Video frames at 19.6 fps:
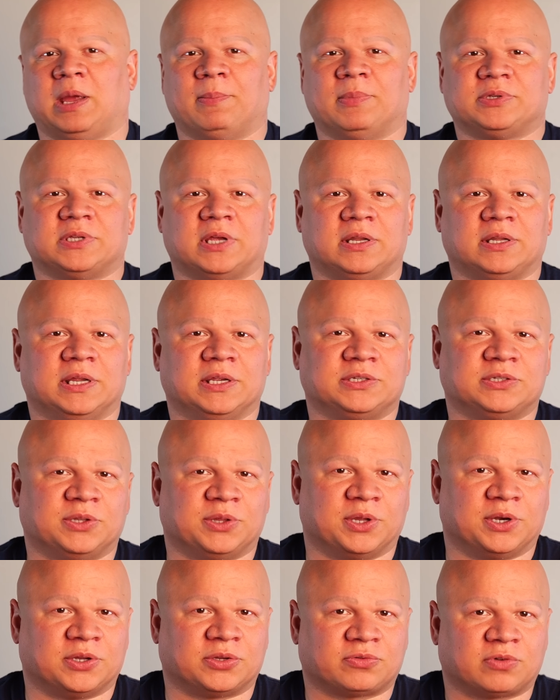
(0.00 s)
Amazon links
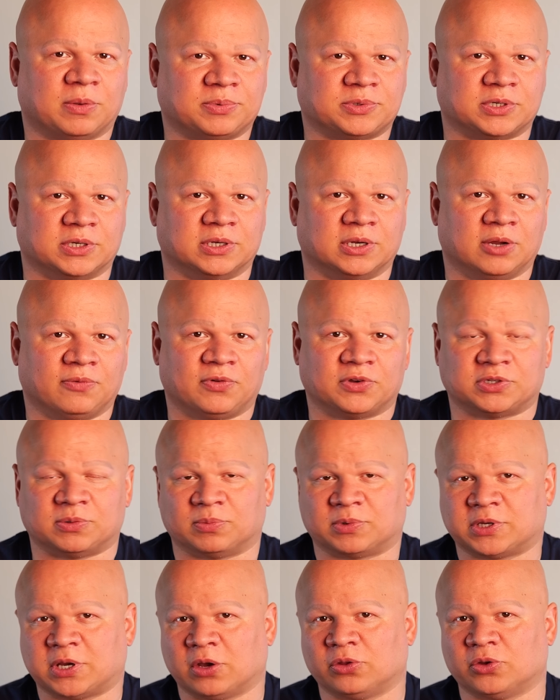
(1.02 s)
in the description for
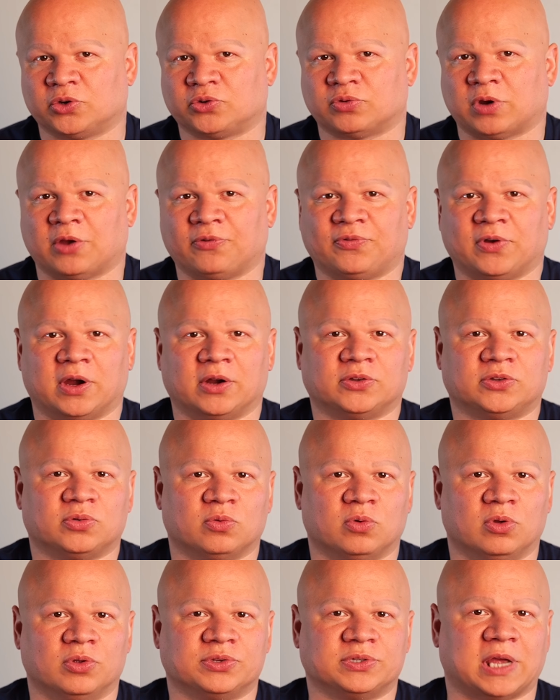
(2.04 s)
some killer dry fire
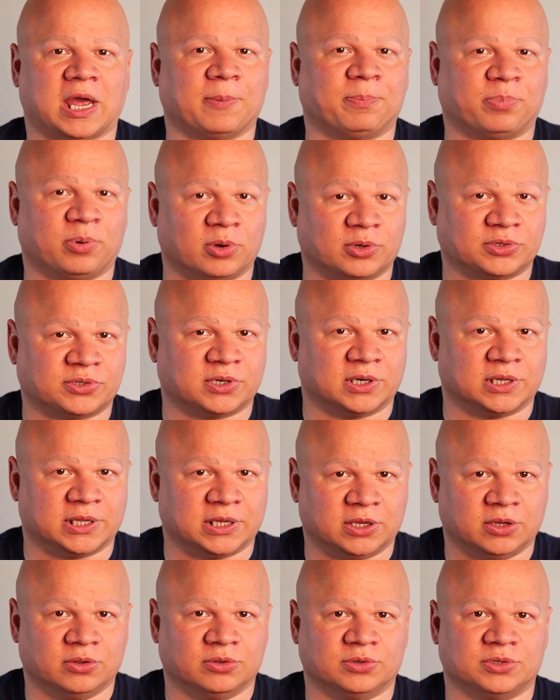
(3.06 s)
tools I
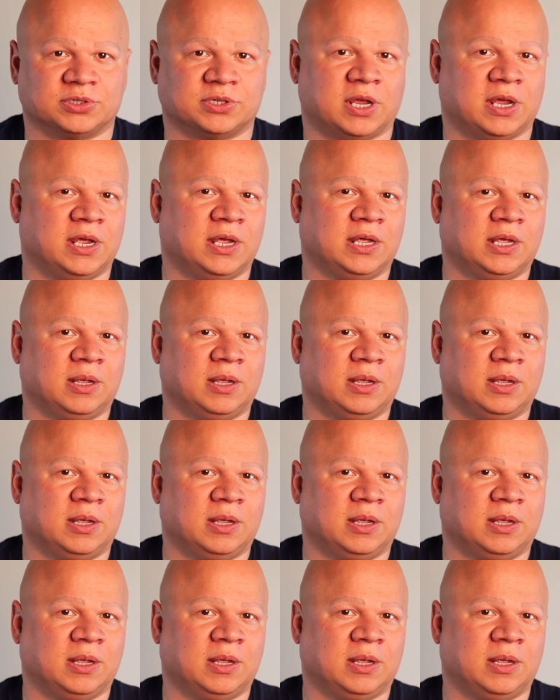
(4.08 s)
personally use.